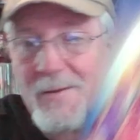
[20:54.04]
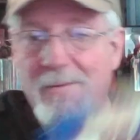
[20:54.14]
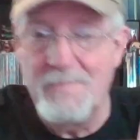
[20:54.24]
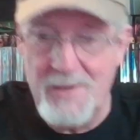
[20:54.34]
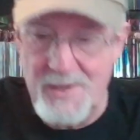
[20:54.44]

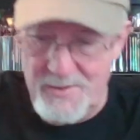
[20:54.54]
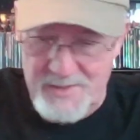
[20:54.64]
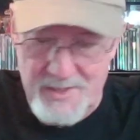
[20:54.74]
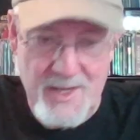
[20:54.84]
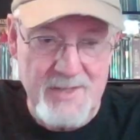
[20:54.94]
Very
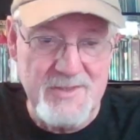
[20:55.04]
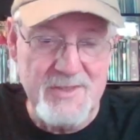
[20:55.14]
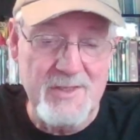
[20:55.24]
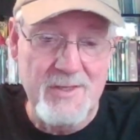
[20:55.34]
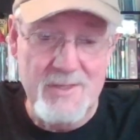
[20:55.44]

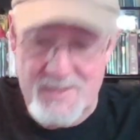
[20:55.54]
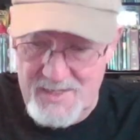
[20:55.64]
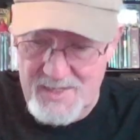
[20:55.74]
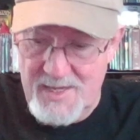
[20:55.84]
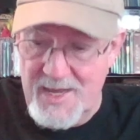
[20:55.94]
nice.
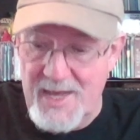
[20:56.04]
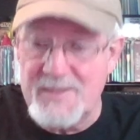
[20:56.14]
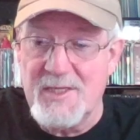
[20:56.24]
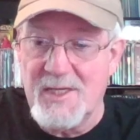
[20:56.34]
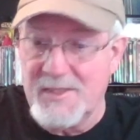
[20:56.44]

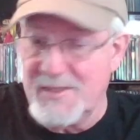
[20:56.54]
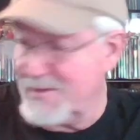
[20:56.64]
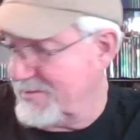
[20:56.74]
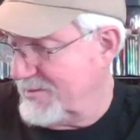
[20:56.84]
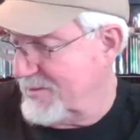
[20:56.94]
Excellent.
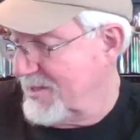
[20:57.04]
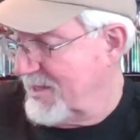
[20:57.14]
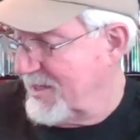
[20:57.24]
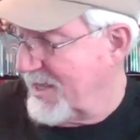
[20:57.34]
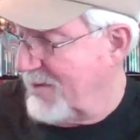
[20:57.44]

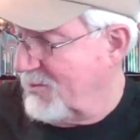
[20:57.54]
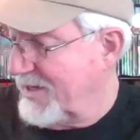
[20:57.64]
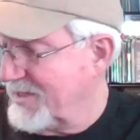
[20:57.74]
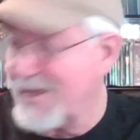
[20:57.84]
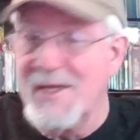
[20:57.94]
Can't
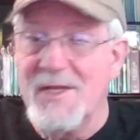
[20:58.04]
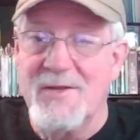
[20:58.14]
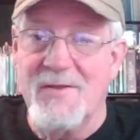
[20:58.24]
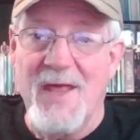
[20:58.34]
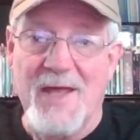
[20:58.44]
wait to get
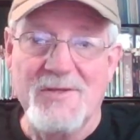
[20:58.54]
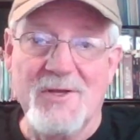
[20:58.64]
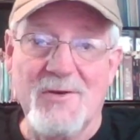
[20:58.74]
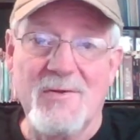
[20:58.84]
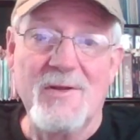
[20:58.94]
into that.
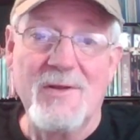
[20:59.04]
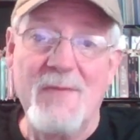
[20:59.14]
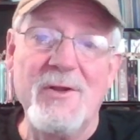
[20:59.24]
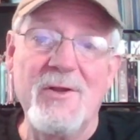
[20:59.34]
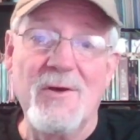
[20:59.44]
So let
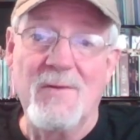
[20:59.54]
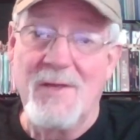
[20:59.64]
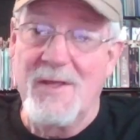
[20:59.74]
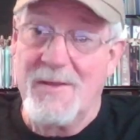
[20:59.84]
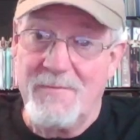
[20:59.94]
me know
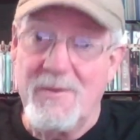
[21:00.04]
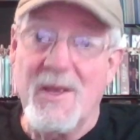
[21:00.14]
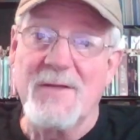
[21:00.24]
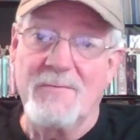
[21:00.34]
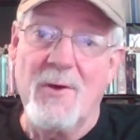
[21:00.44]
if you
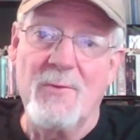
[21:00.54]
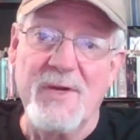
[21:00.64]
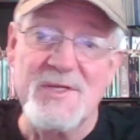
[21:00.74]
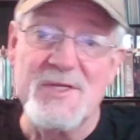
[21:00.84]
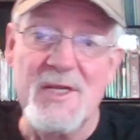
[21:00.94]
guys have
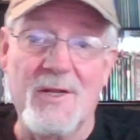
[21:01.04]
already seen